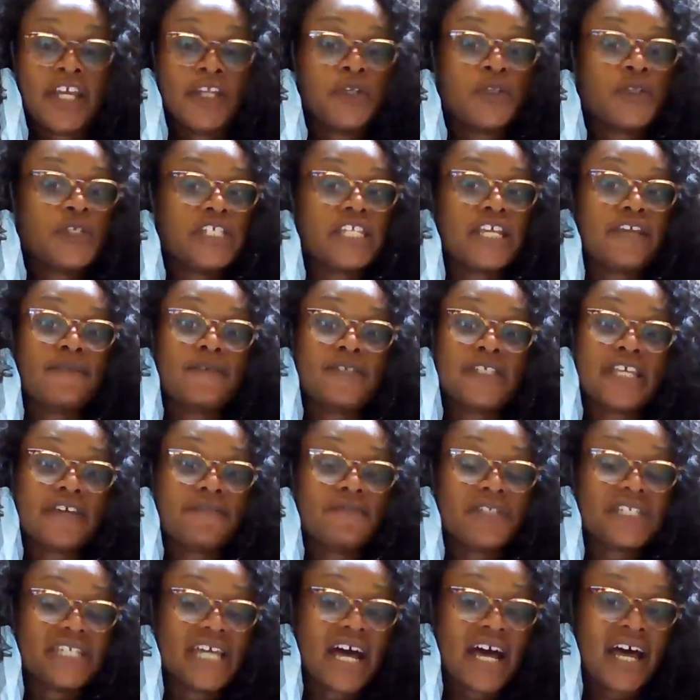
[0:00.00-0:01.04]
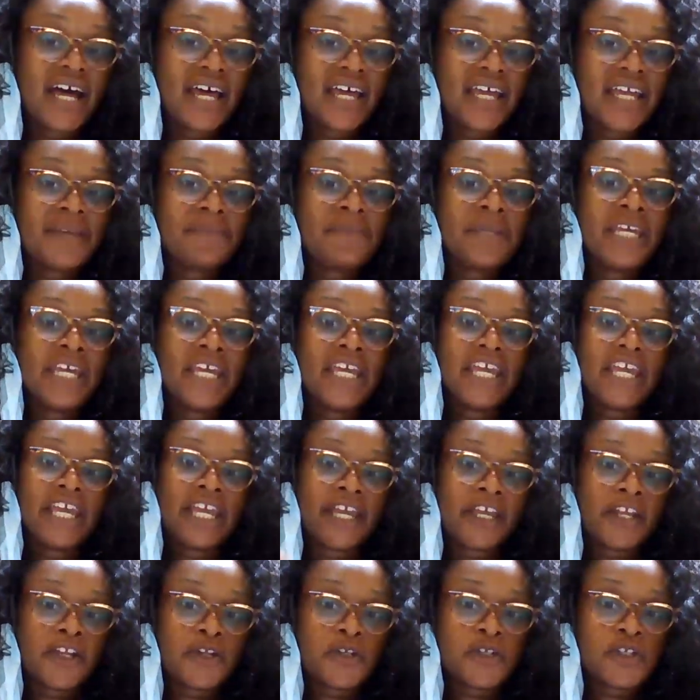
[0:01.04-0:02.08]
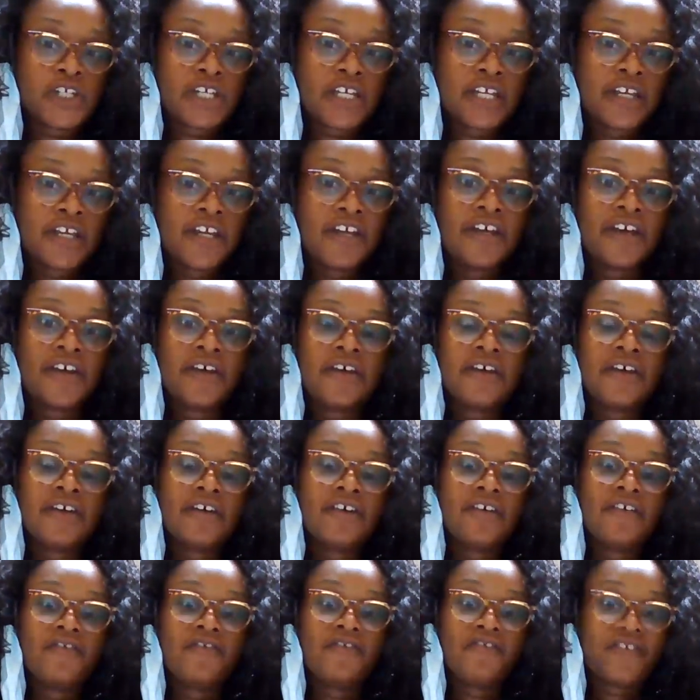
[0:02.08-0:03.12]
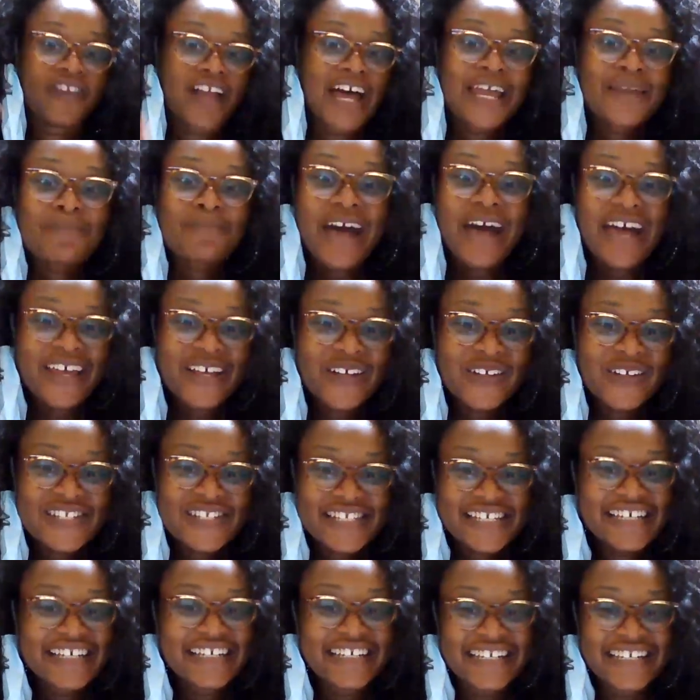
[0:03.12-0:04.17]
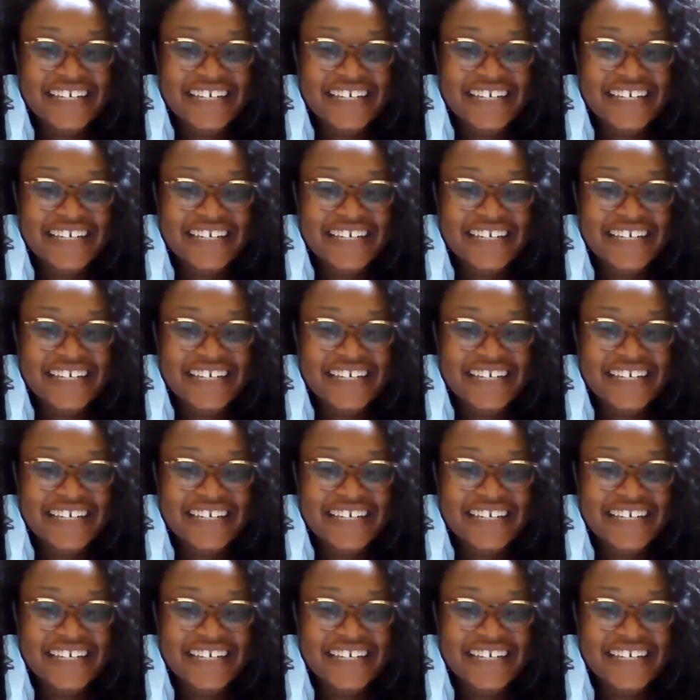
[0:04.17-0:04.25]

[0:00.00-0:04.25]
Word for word: You save yourself time, energy, flight miles,